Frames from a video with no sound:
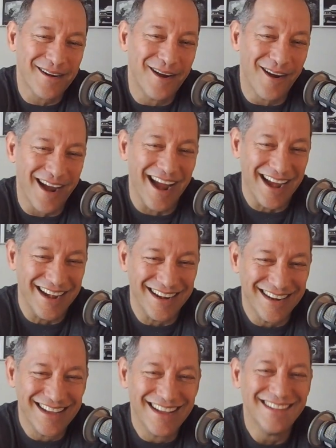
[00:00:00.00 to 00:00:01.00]

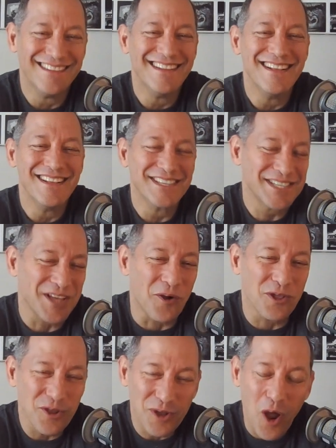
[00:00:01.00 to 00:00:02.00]
just. so
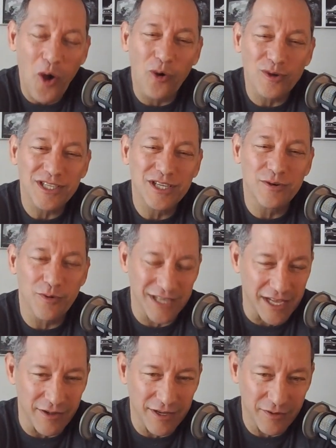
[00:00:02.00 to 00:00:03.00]
you go to
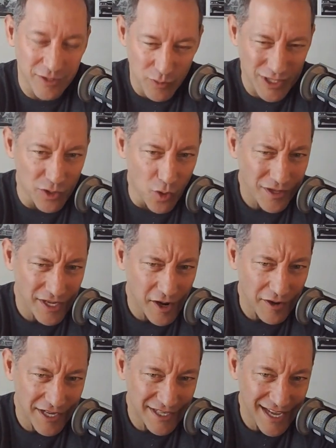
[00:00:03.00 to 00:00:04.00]
was it North
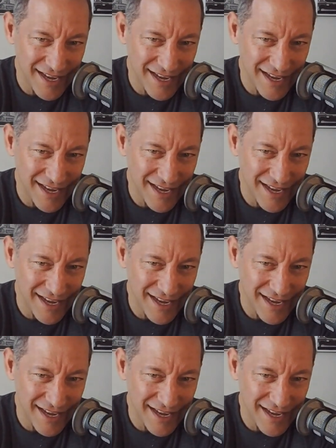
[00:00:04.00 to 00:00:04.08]
Dakota? You